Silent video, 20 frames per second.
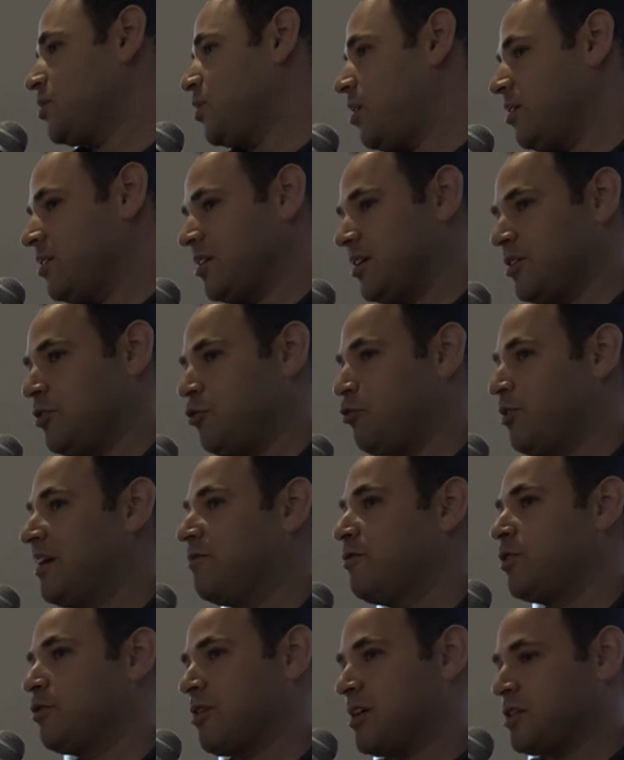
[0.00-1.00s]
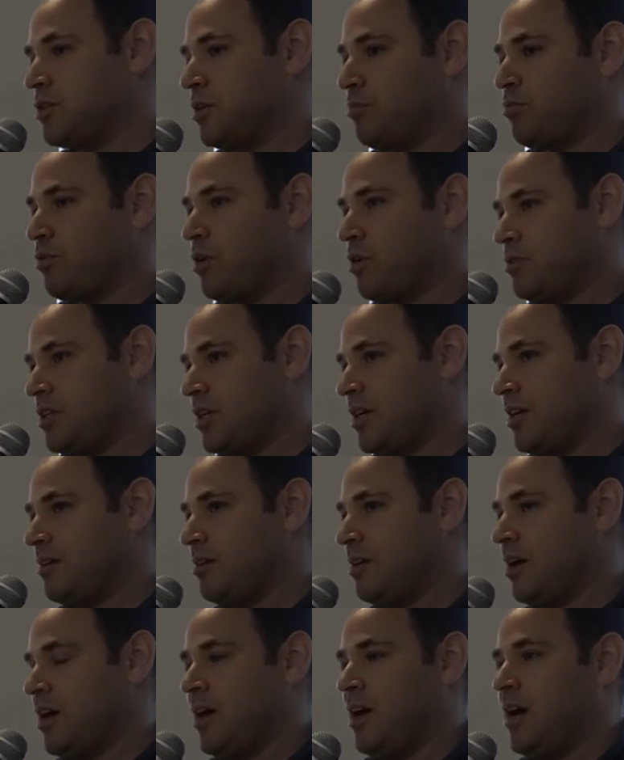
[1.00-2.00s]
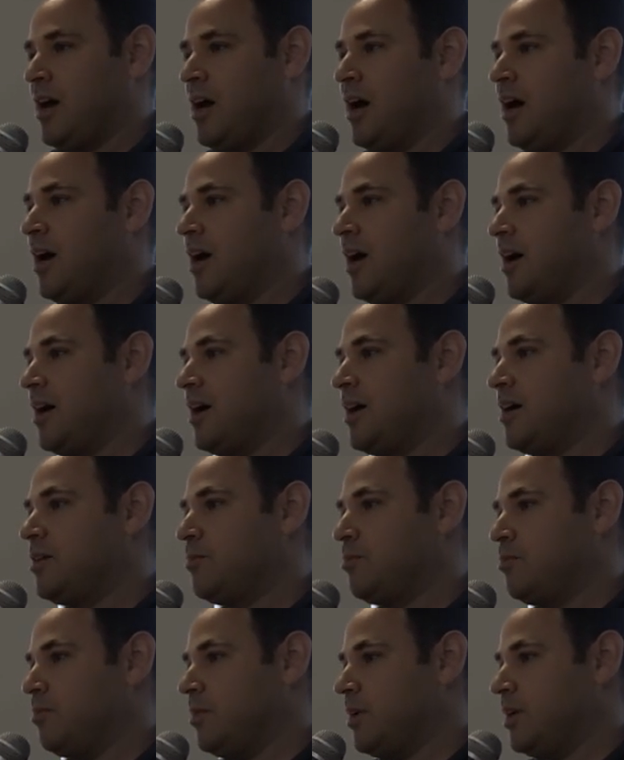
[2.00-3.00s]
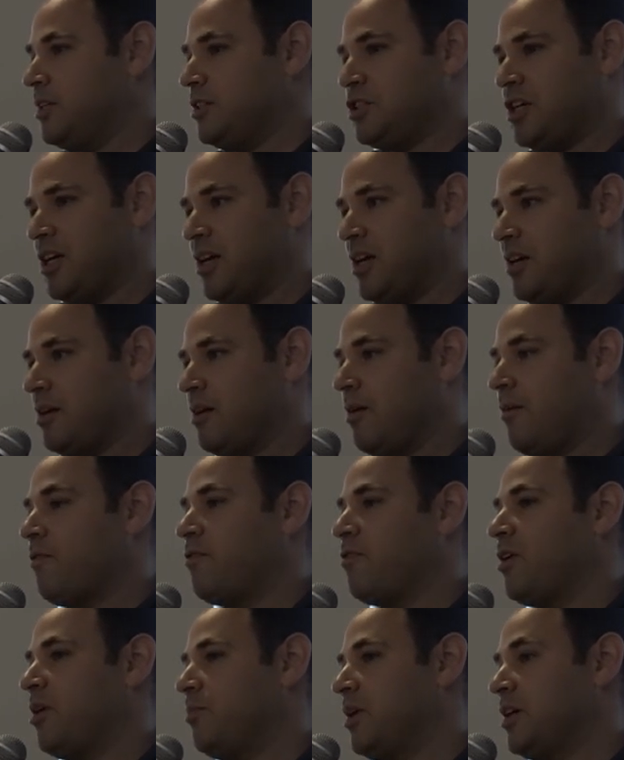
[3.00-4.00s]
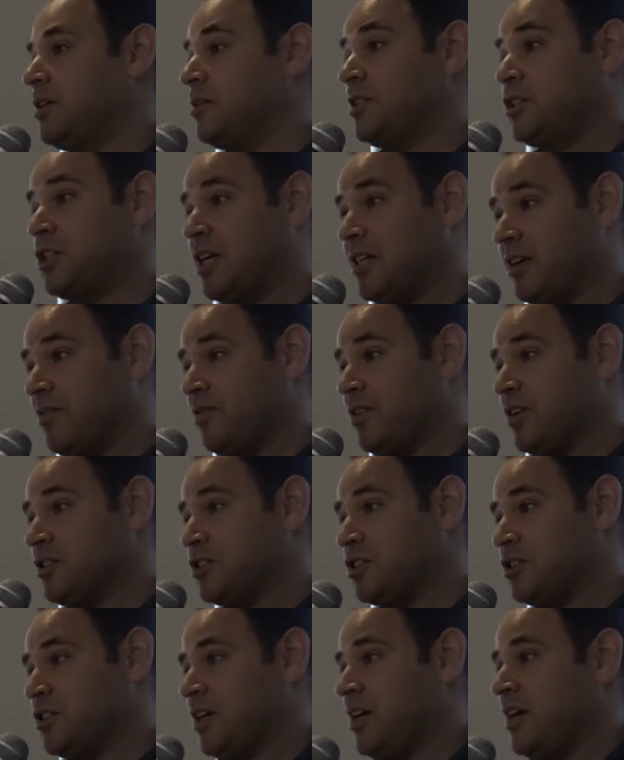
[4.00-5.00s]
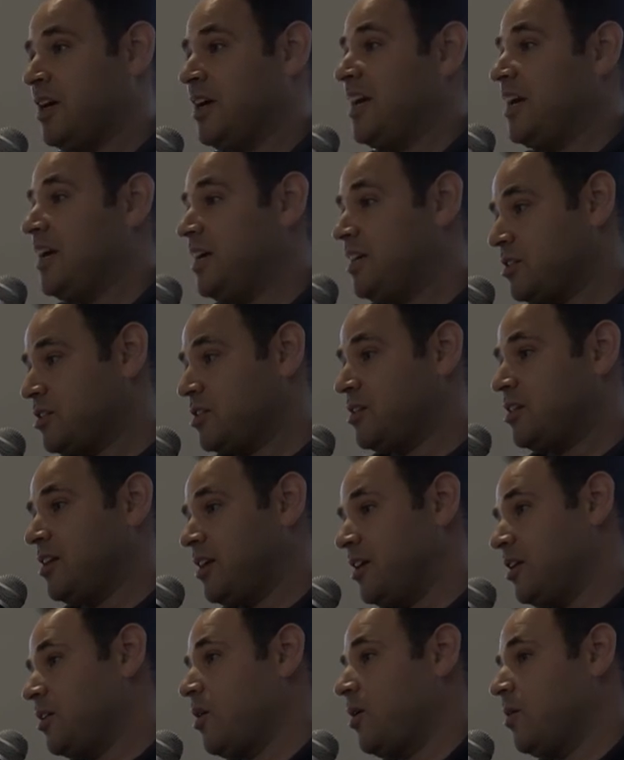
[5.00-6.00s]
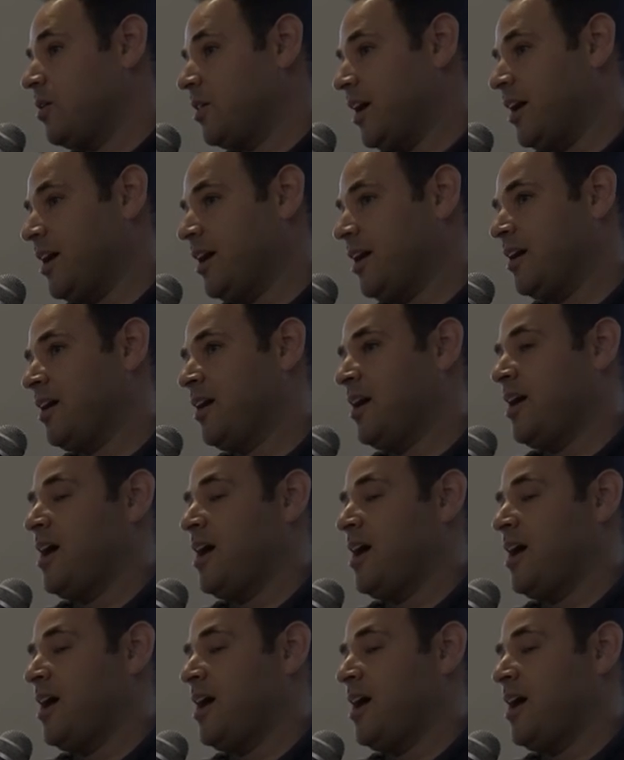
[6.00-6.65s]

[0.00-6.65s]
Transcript: called a green fluorescent protein uh, gene from a jellyfish into the E. coli